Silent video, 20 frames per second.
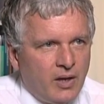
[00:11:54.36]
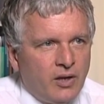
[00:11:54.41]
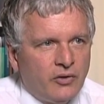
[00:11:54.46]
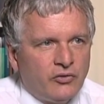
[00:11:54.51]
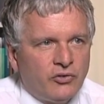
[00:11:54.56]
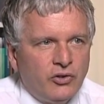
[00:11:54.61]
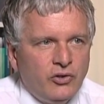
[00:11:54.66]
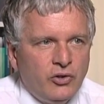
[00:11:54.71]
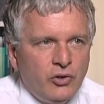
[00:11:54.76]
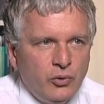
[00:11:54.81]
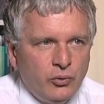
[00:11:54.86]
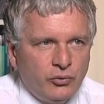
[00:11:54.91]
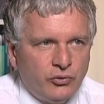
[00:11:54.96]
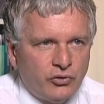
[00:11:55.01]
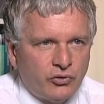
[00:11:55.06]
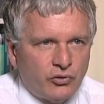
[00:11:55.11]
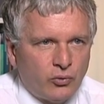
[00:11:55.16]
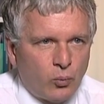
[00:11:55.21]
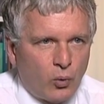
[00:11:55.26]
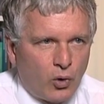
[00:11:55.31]
So used
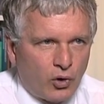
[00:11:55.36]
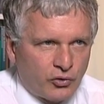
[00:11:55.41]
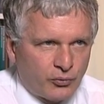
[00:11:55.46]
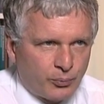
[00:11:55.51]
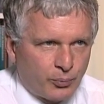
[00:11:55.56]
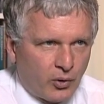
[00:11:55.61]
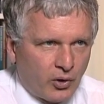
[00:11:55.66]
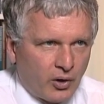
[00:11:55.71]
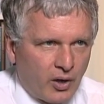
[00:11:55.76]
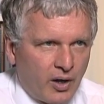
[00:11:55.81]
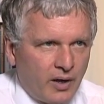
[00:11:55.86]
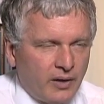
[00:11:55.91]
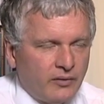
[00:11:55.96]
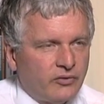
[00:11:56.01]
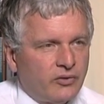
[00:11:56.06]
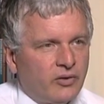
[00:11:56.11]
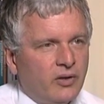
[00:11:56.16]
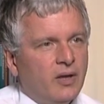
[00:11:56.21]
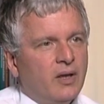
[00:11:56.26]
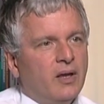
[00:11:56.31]
as a wash
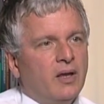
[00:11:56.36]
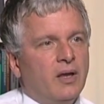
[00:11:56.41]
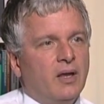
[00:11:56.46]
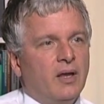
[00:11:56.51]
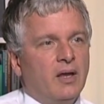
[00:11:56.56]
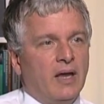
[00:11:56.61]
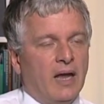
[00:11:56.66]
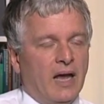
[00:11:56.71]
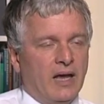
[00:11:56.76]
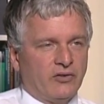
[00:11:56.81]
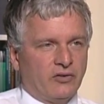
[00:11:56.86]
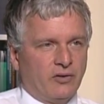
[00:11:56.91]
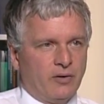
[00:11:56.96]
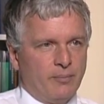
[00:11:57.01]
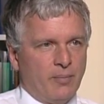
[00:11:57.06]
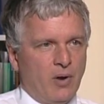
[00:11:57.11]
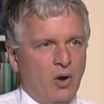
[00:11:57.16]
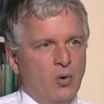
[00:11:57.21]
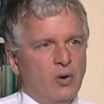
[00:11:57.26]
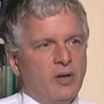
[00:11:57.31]
product, it has an
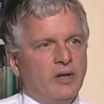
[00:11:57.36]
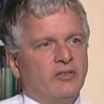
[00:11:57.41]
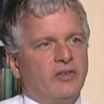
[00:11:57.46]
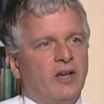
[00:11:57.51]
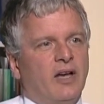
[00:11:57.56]
emollient